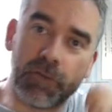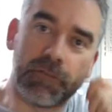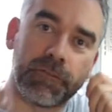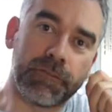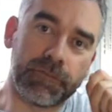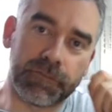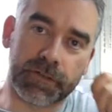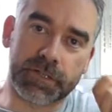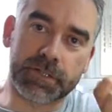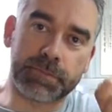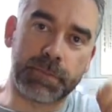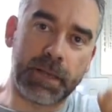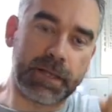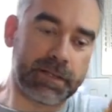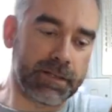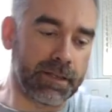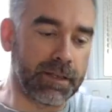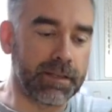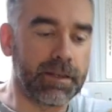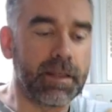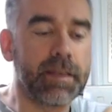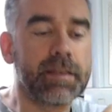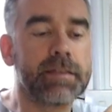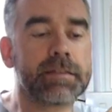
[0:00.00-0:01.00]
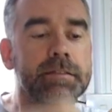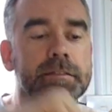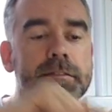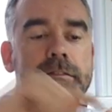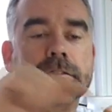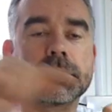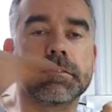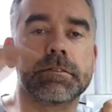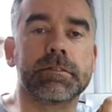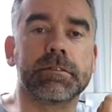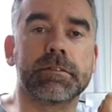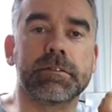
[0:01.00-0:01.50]
off, expecting a
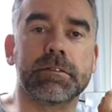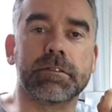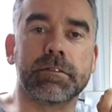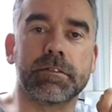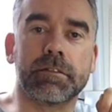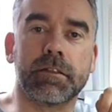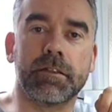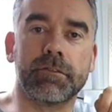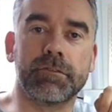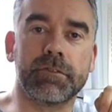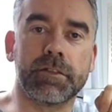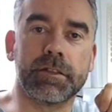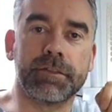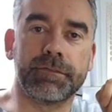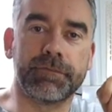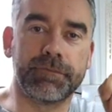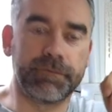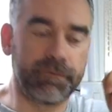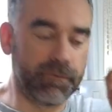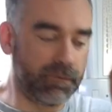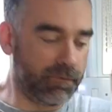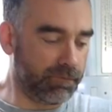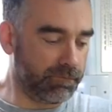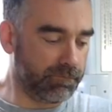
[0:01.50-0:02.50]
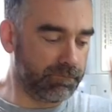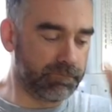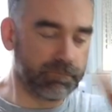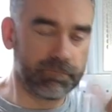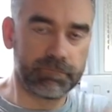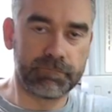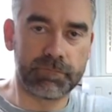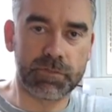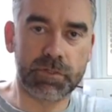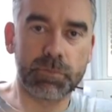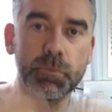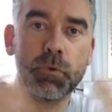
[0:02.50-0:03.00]
nice little lovely
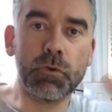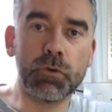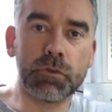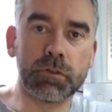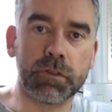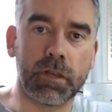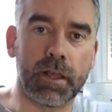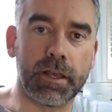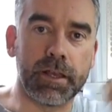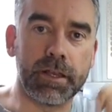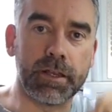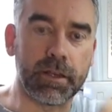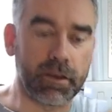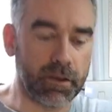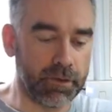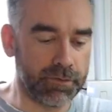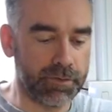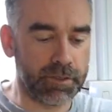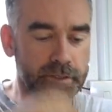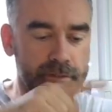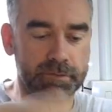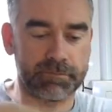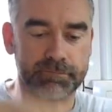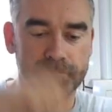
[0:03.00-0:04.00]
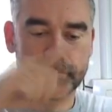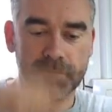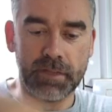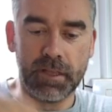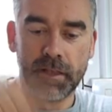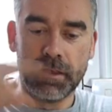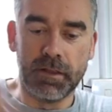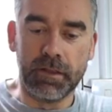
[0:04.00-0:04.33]
smooth line, I just